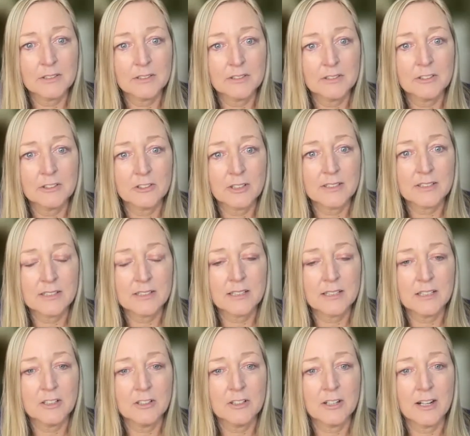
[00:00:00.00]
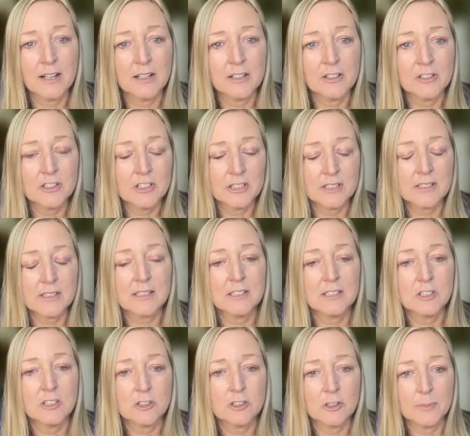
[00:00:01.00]
trust that your energy is
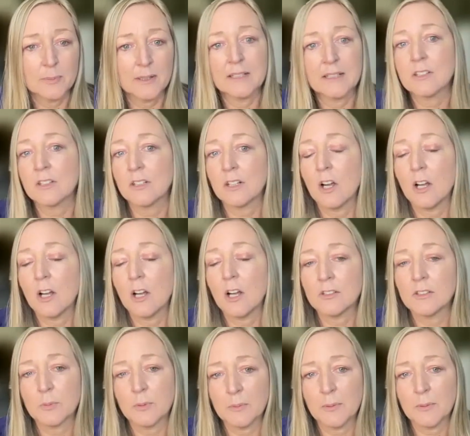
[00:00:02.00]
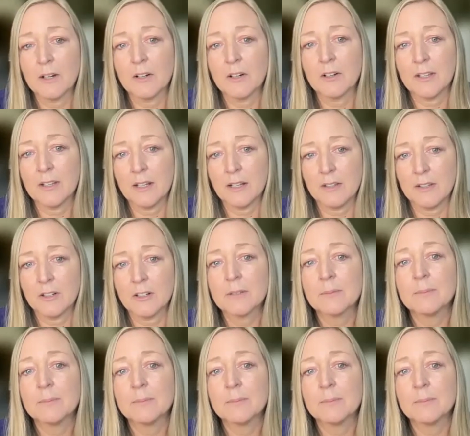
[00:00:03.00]
contributing to the cause one way or the other.